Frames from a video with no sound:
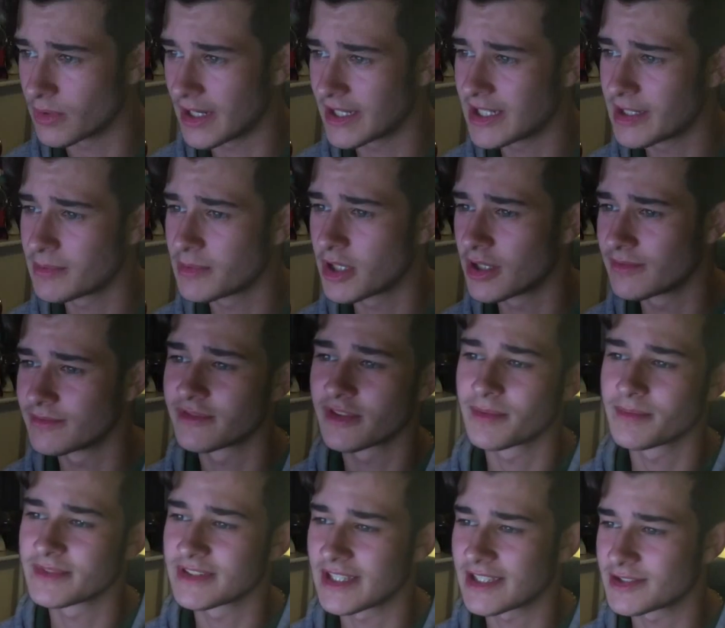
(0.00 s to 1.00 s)
I am come
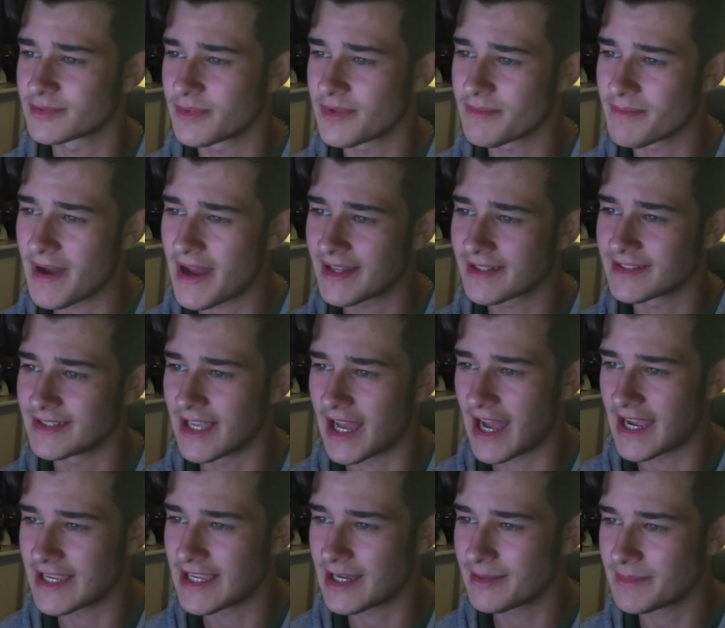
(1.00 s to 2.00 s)
from sex with man.
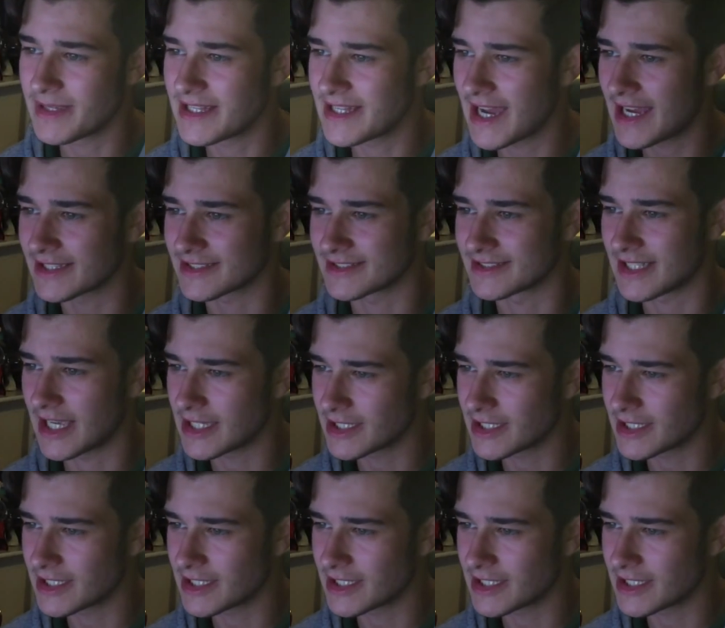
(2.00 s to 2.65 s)
I am in ass.